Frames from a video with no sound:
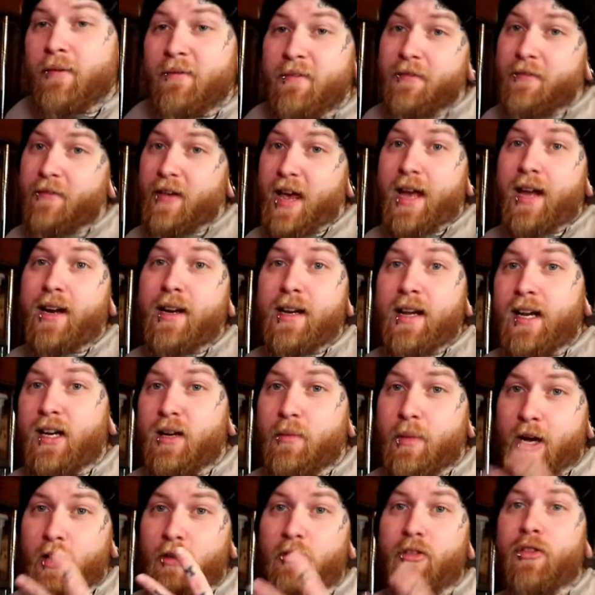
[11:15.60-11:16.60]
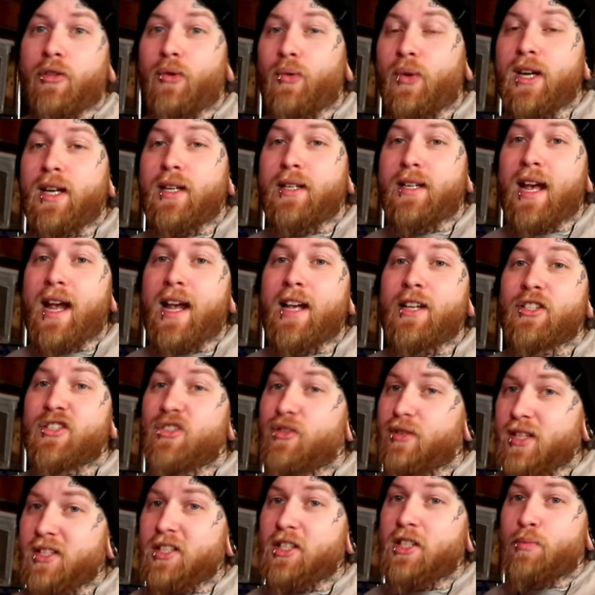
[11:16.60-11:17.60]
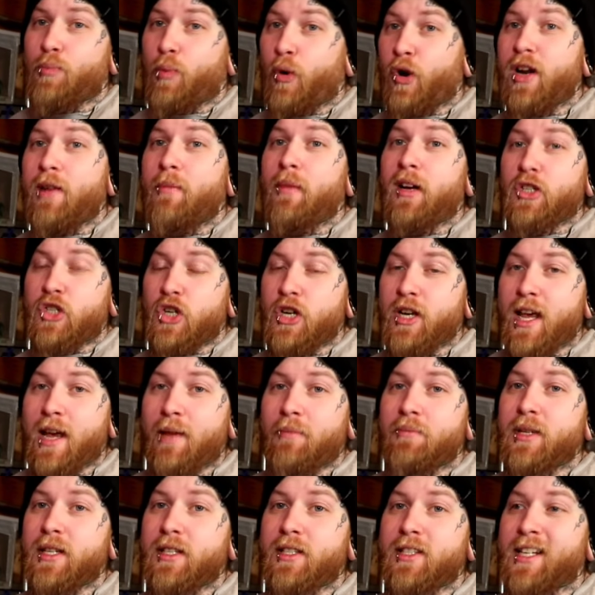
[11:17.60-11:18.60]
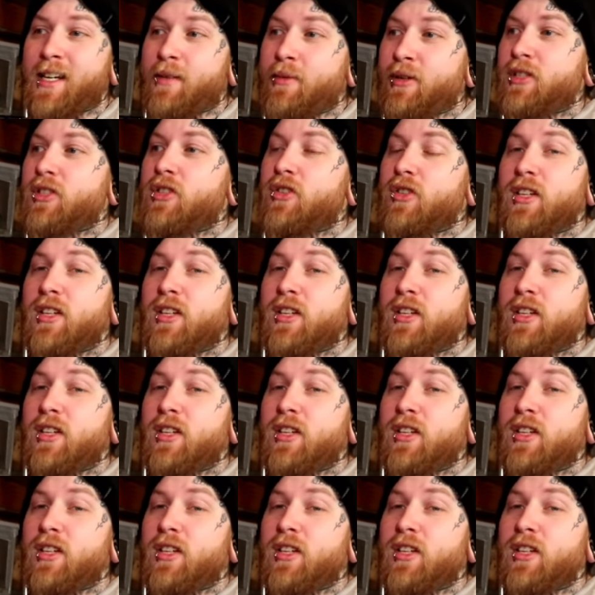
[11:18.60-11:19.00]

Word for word: not fed in about three days. So this is pretty much an empty stomach.